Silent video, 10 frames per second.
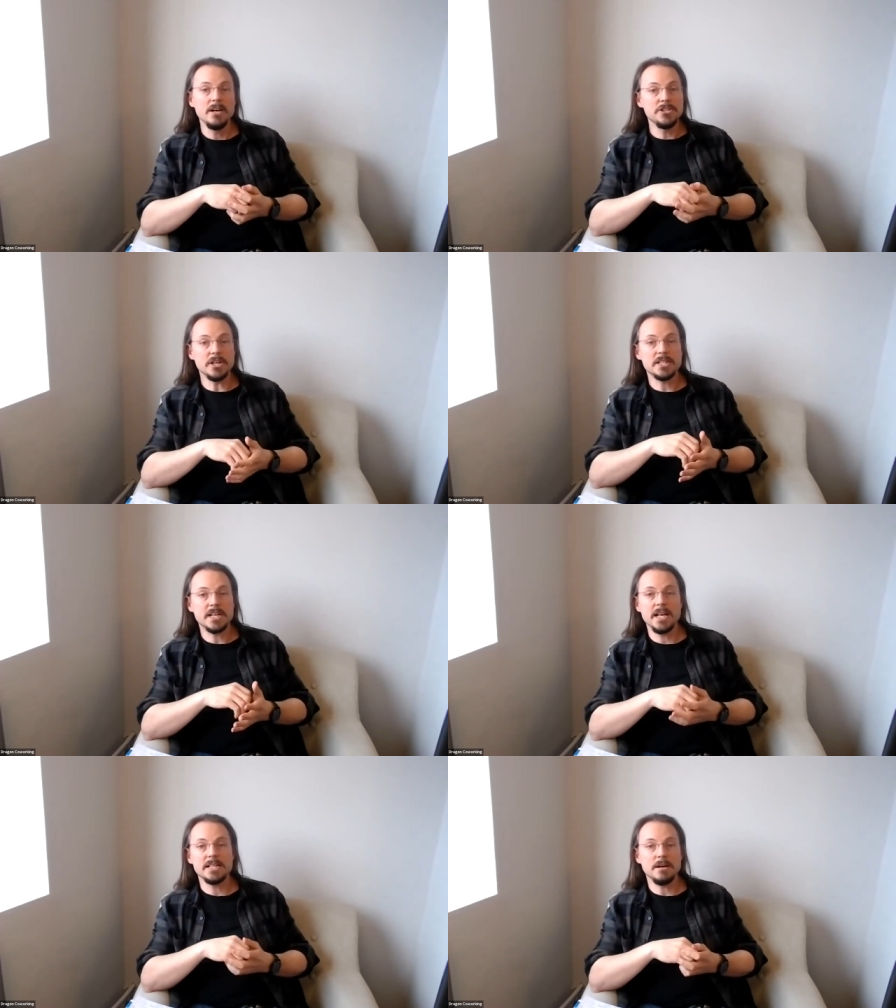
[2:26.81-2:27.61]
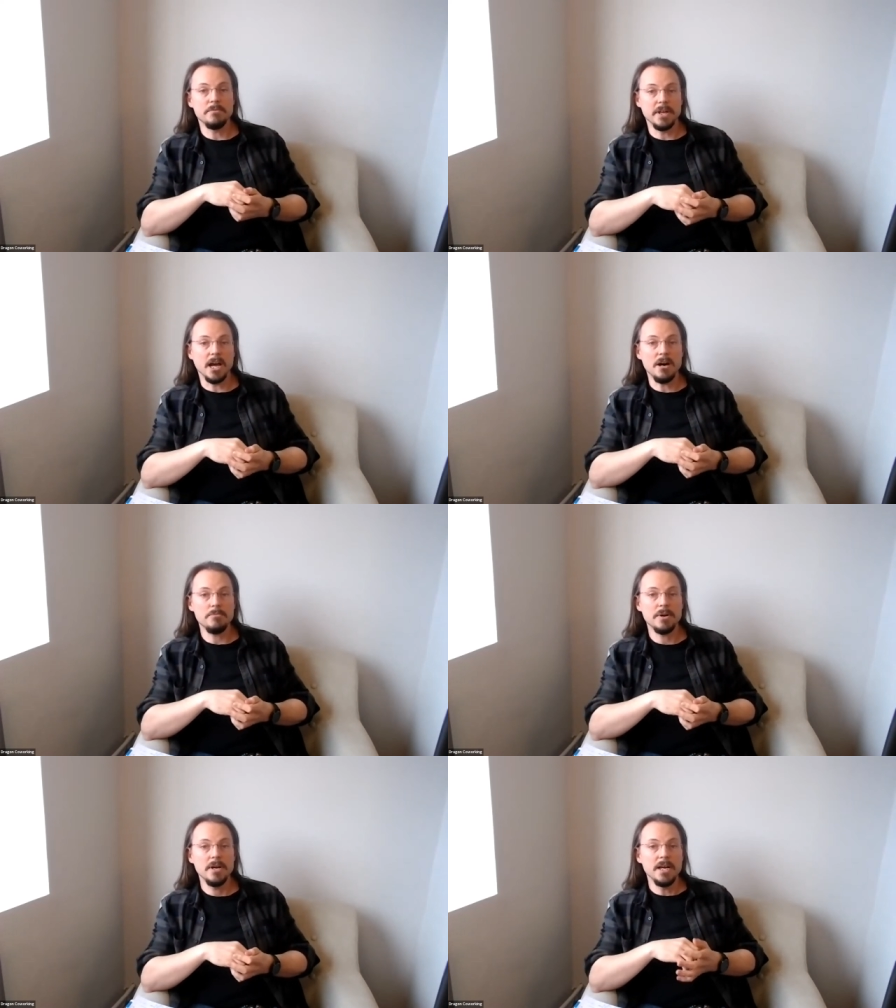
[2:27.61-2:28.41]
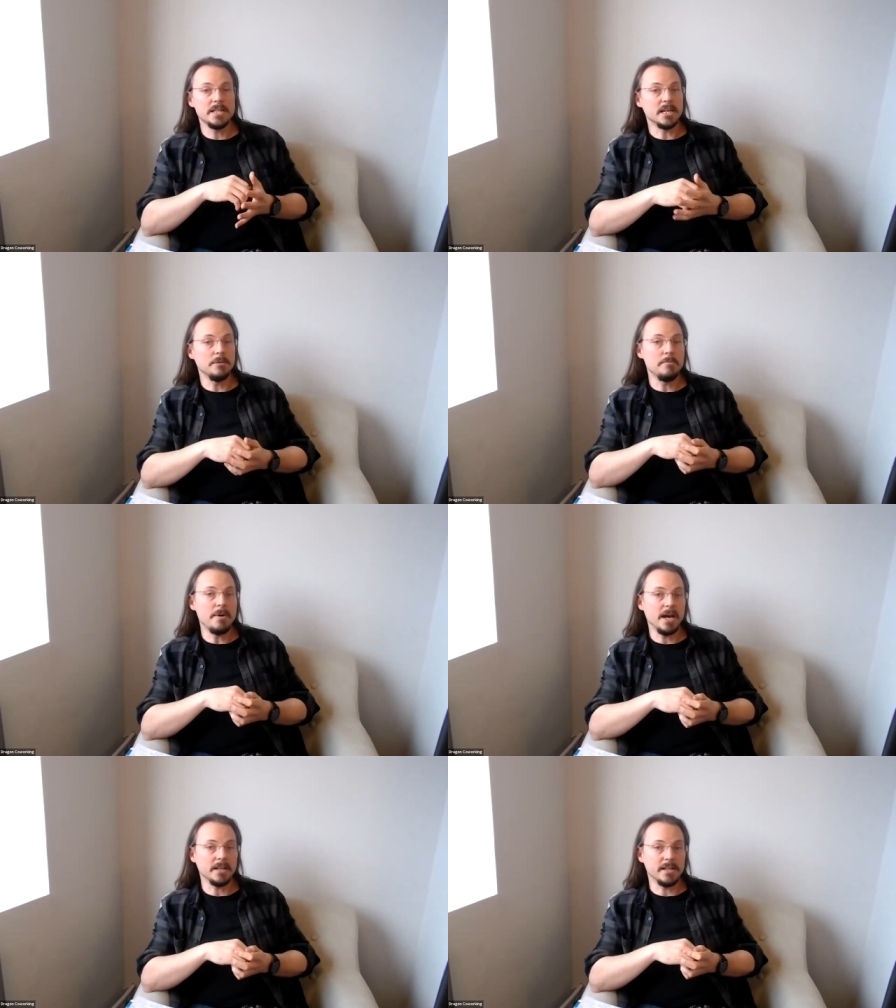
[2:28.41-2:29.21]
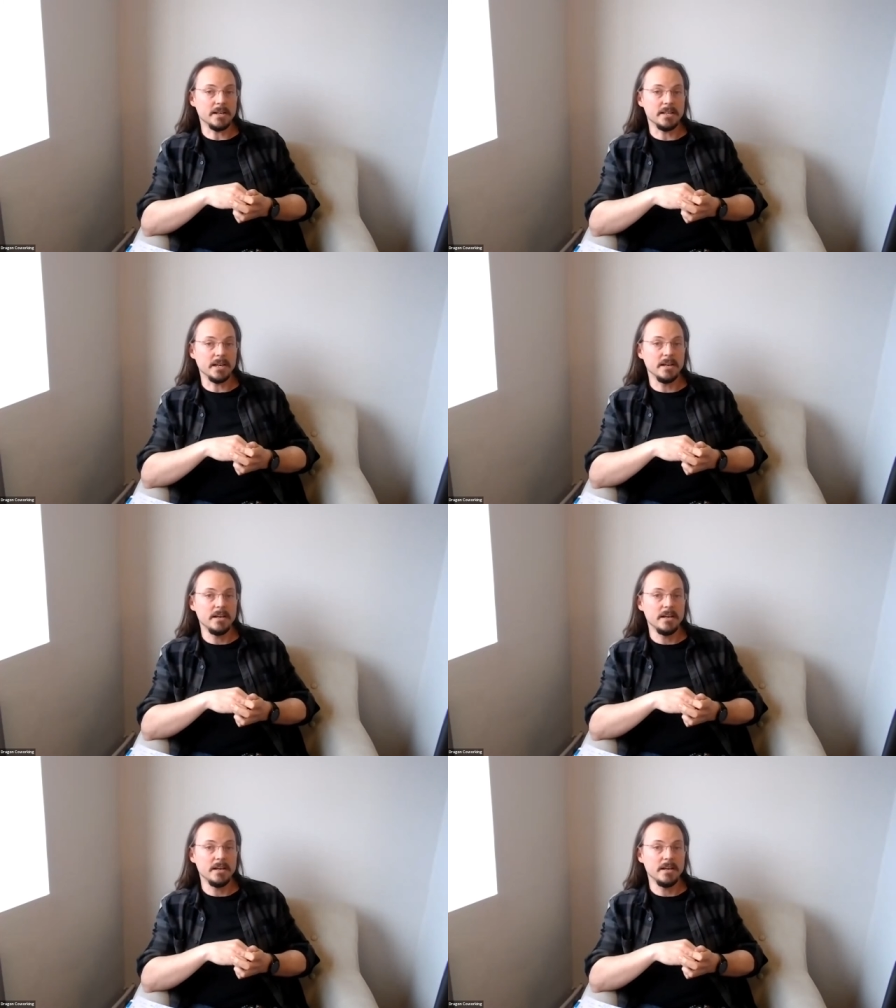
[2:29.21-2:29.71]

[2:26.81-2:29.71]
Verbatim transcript: just getting something up is going to be better than nothing.